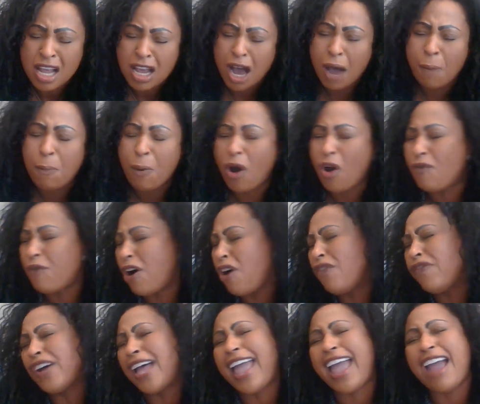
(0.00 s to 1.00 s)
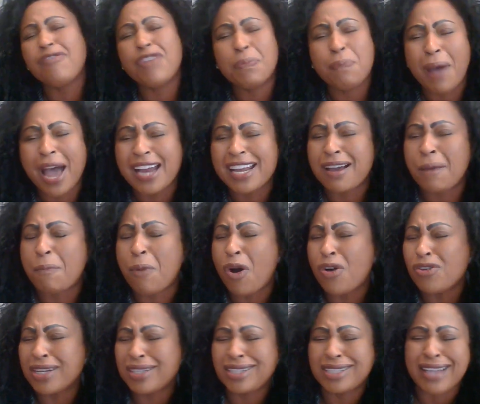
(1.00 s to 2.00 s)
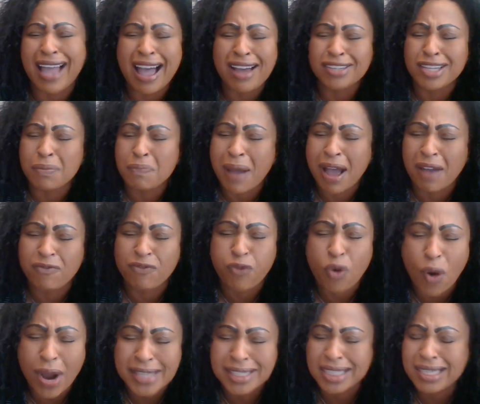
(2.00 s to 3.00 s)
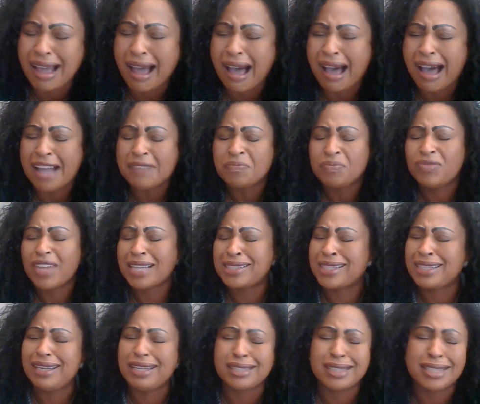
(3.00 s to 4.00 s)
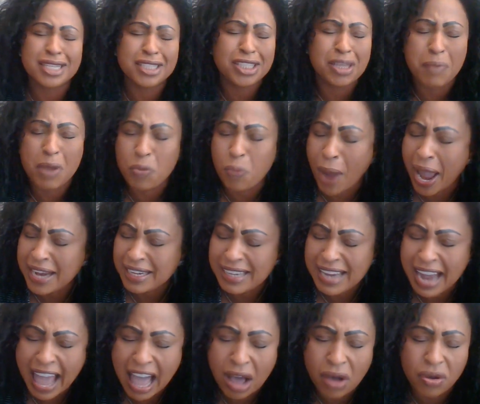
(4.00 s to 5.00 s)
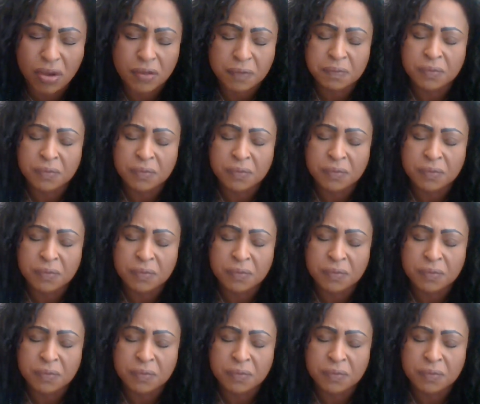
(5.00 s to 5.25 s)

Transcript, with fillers: above of, over everybody up on the sound of my voice, God, that's listening to me right now.